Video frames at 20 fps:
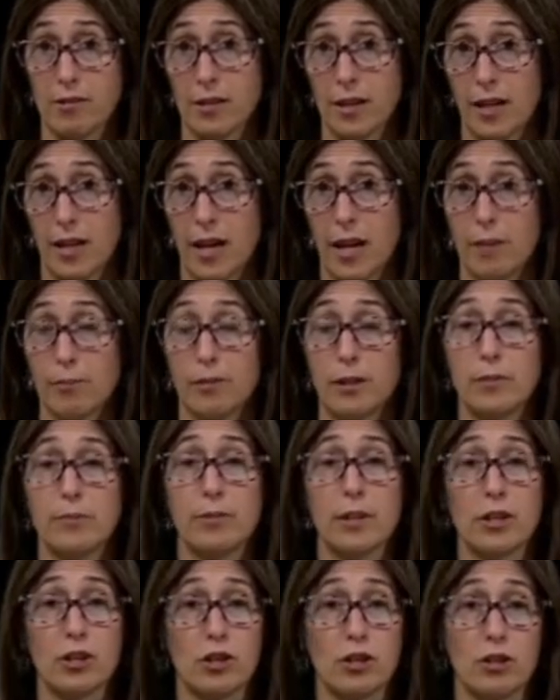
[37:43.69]
like high blood
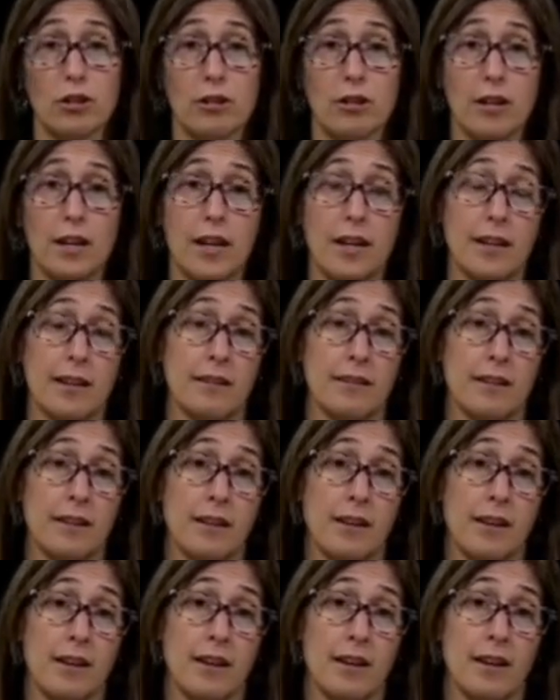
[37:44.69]
pressure and
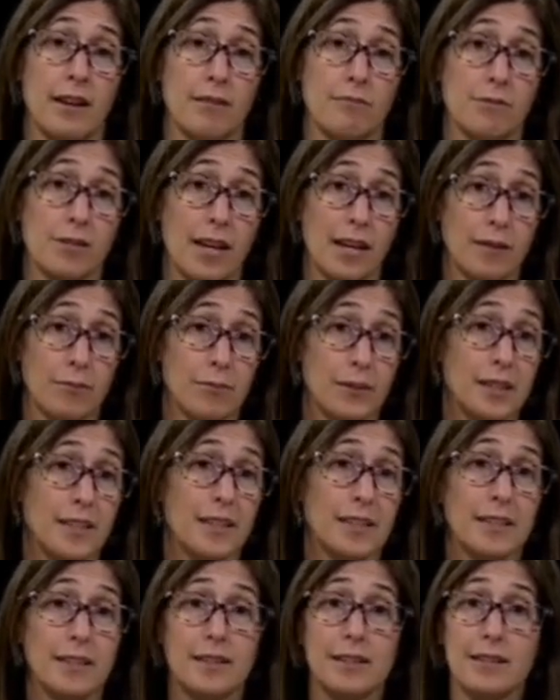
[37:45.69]

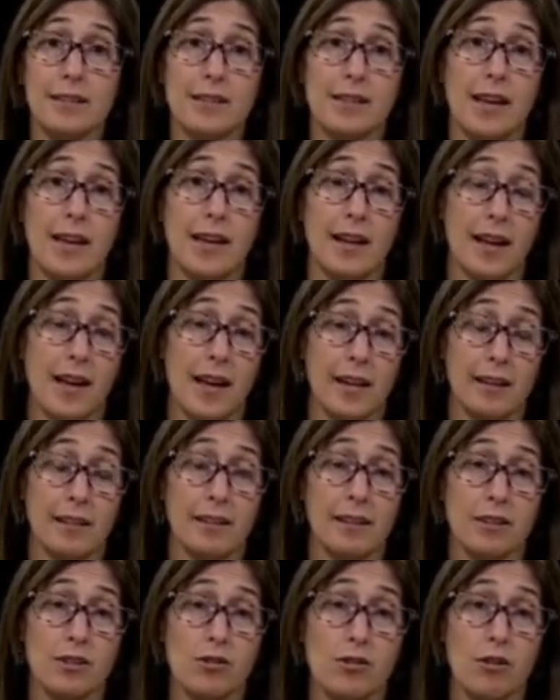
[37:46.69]
diabetes and high
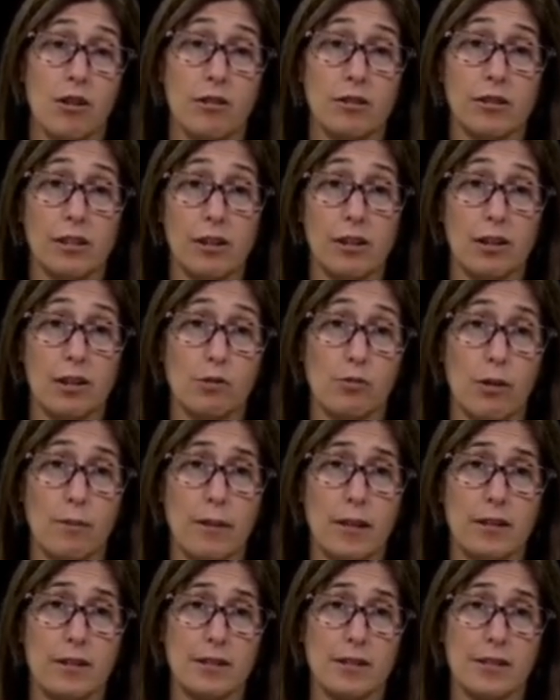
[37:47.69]
cholesterol can cause white
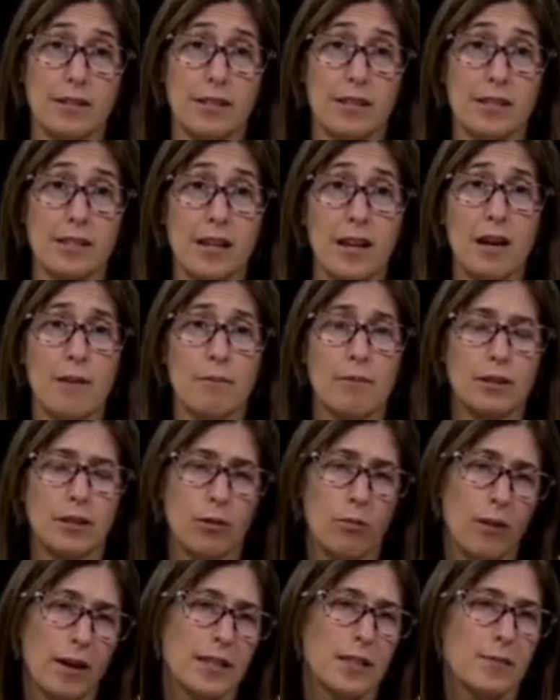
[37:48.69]
matter disease. But the
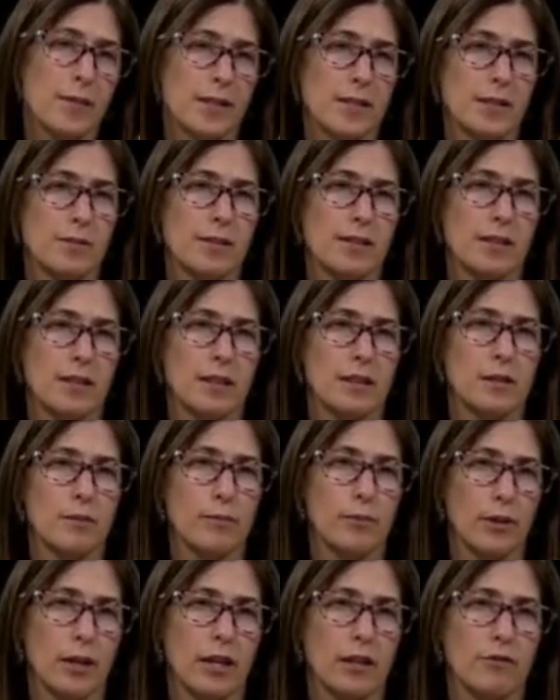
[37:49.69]
white spots that we see in the
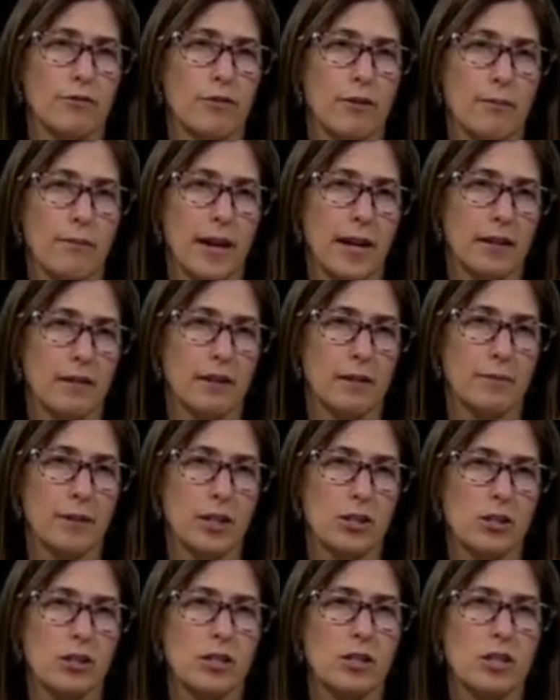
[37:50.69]
brain for migraine
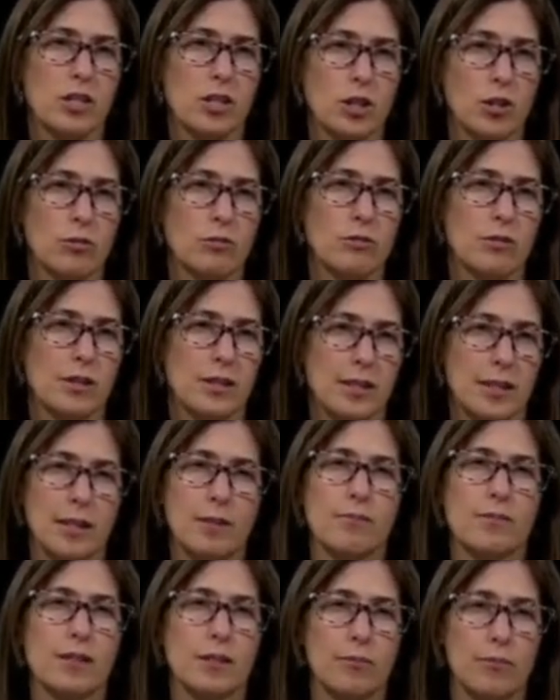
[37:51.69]
patients don't
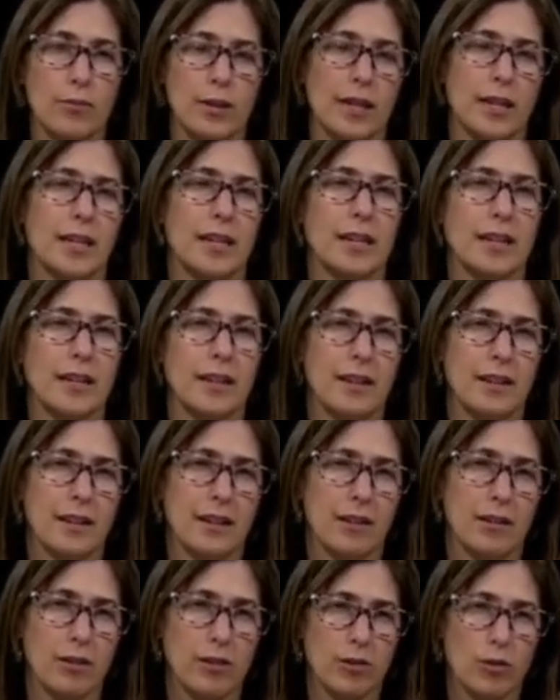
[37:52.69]
seem to be
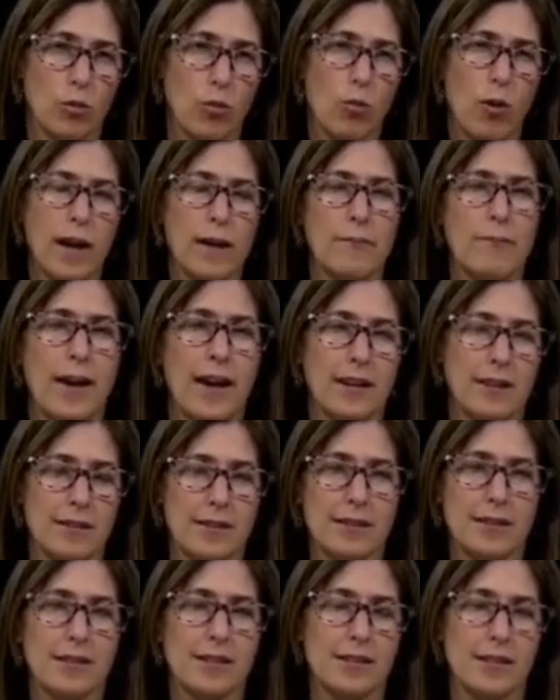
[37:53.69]
the white matter
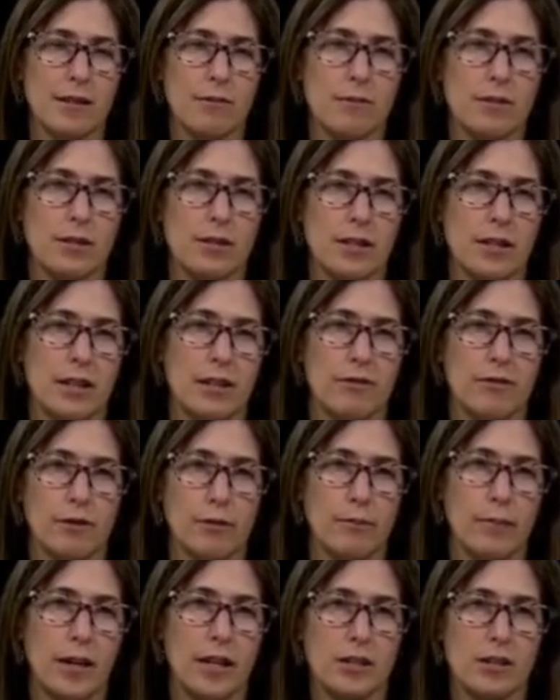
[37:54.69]
disease that we're seeing for
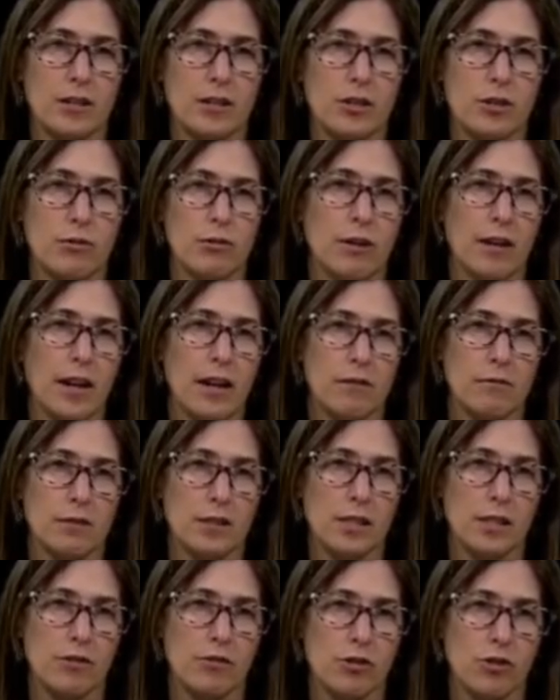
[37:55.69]
patients who are at
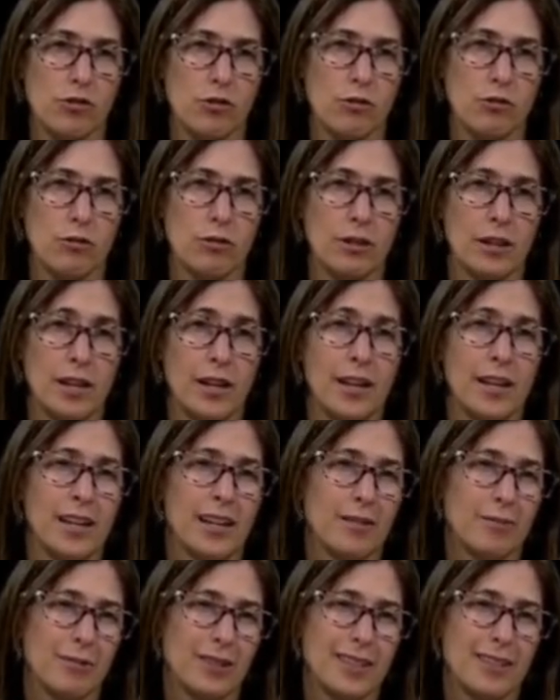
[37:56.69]
risk of stroke.
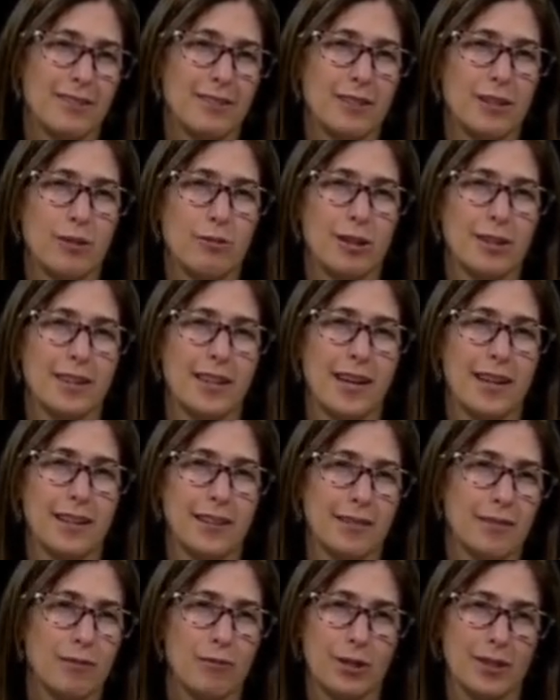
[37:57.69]
And we don't know what
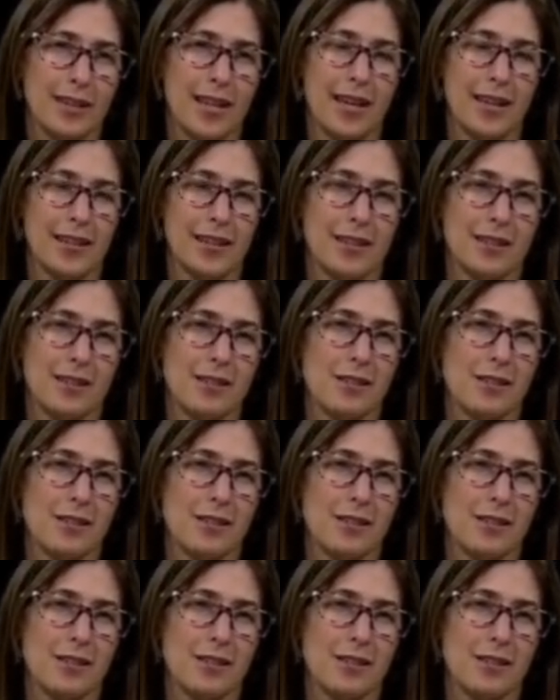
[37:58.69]
that is.